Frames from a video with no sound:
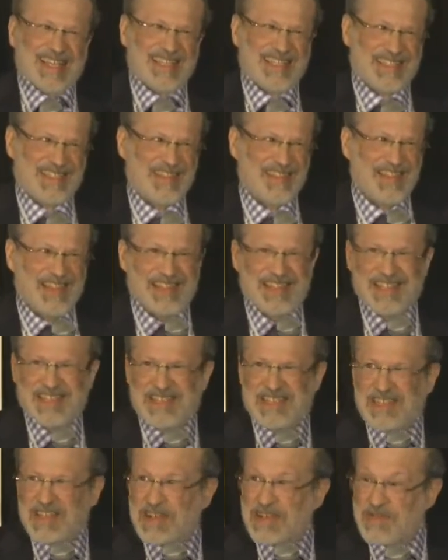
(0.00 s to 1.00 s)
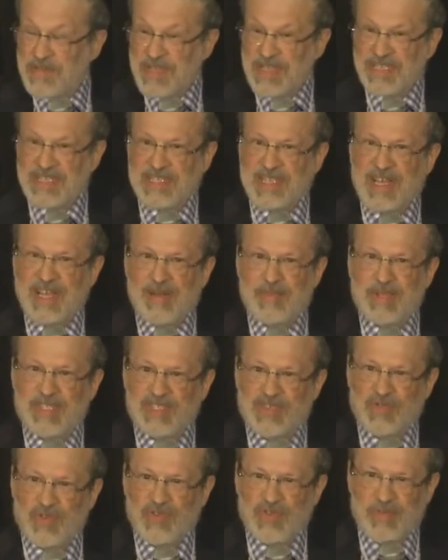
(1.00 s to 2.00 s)
So luckily, none of these
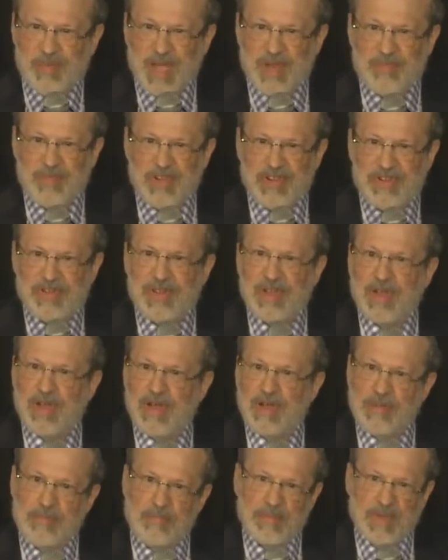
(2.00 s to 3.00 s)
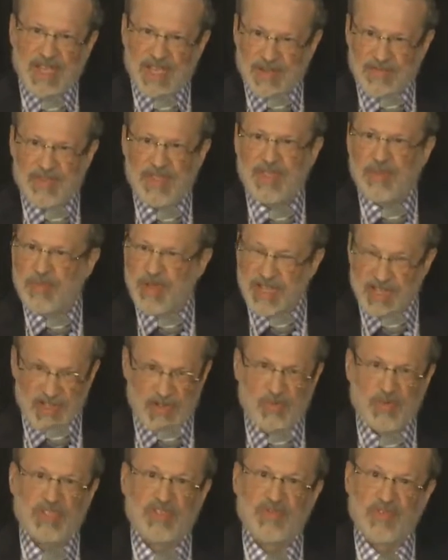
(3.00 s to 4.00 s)
comments were remembered after the
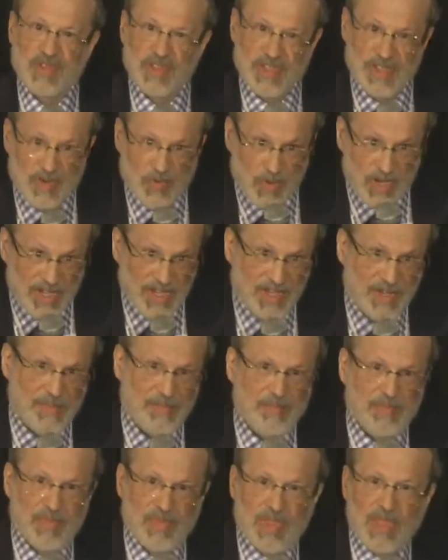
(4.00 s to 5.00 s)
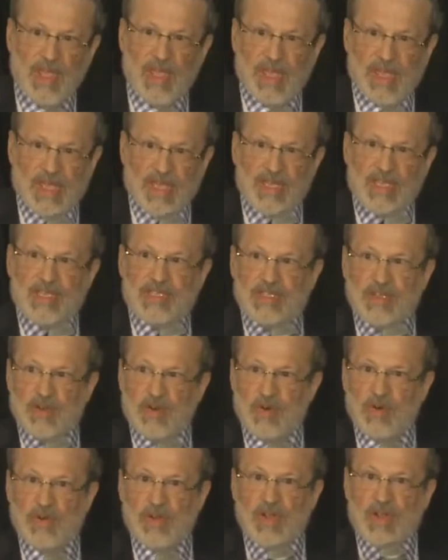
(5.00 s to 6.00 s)
patient was fully awake.
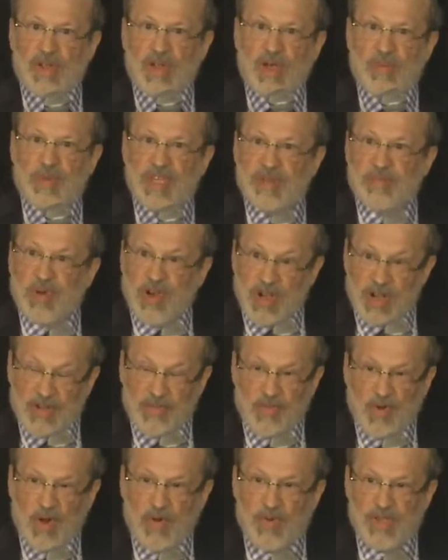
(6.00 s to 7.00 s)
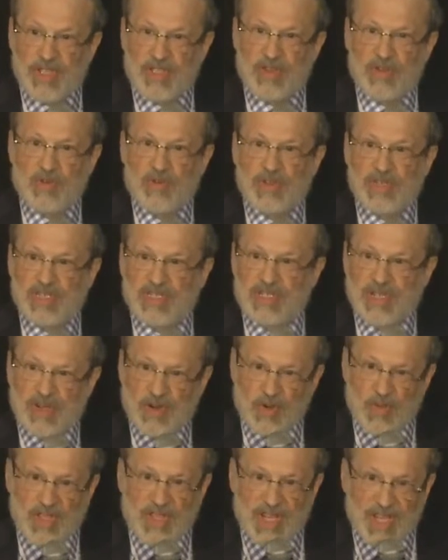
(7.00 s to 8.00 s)
So a big part of what we do is
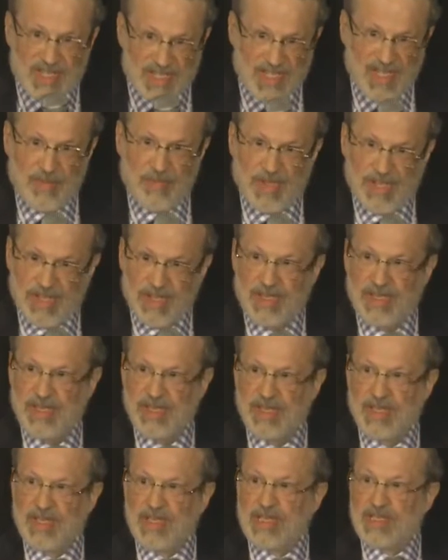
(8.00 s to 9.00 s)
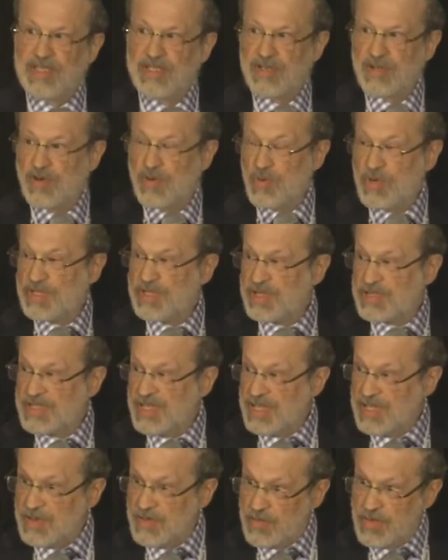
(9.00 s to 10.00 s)
colonoscopy. So when you're
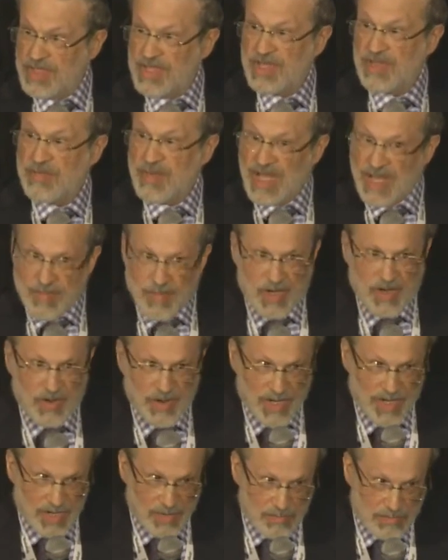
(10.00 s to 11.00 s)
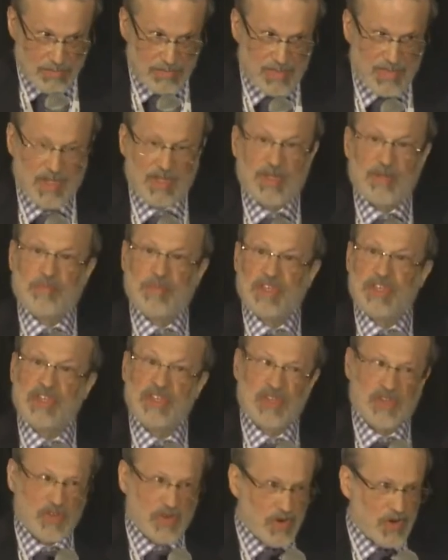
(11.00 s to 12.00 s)
done with your mammogram, be
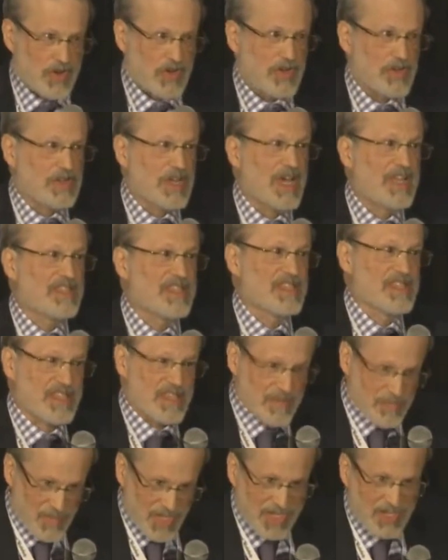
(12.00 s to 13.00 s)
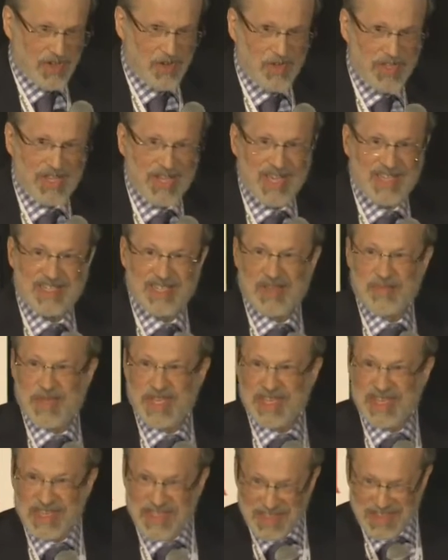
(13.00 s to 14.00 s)
sure not to skip the
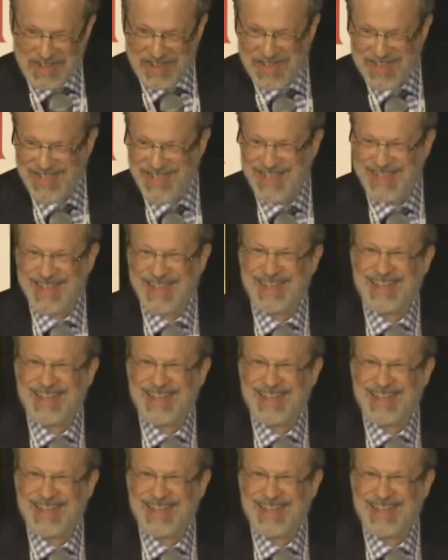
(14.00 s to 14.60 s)
colonoscopy either.